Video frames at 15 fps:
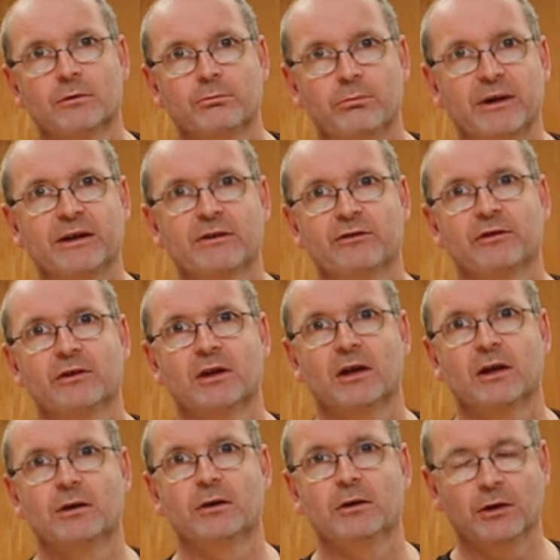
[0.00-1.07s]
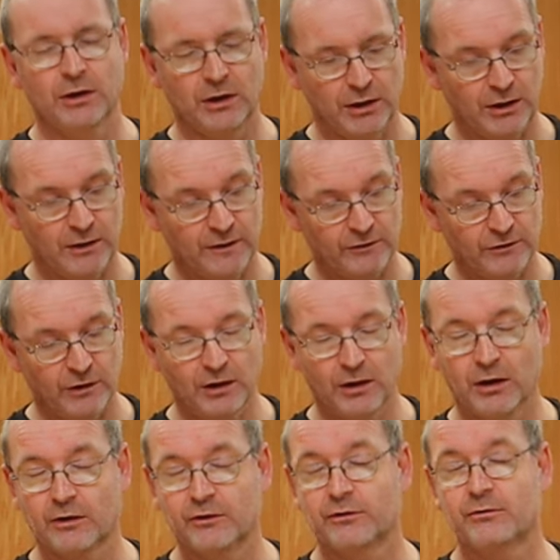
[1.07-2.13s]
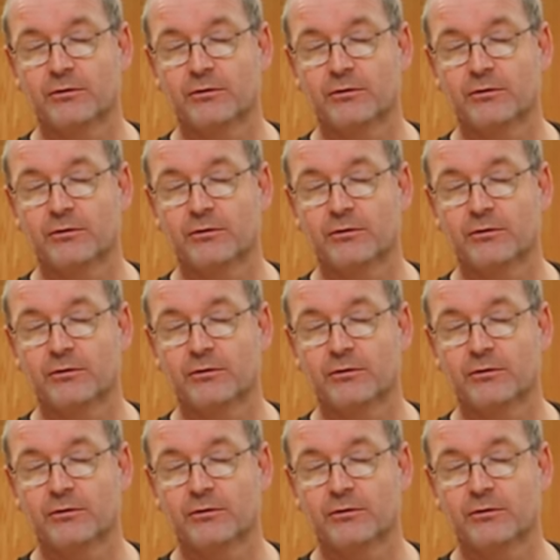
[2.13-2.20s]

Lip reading: base again, and it's an